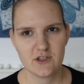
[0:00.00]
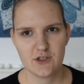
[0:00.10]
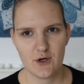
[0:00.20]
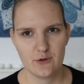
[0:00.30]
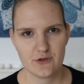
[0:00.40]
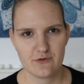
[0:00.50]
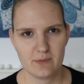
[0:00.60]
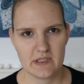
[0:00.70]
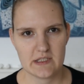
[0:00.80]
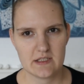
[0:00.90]
the dose of
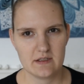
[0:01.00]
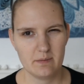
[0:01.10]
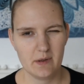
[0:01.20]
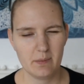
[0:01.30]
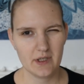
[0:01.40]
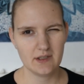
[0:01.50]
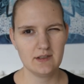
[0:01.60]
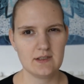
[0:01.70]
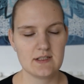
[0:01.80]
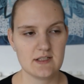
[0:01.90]
my sleeping
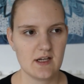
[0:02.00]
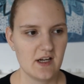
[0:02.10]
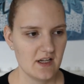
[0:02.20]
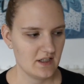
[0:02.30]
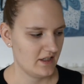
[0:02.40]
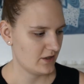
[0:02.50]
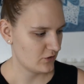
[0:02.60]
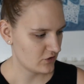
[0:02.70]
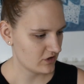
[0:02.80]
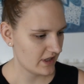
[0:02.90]
pills that I
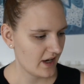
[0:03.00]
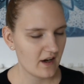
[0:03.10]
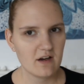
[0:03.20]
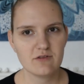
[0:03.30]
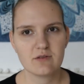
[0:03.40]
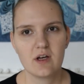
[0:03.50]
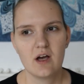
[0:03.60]
usually have,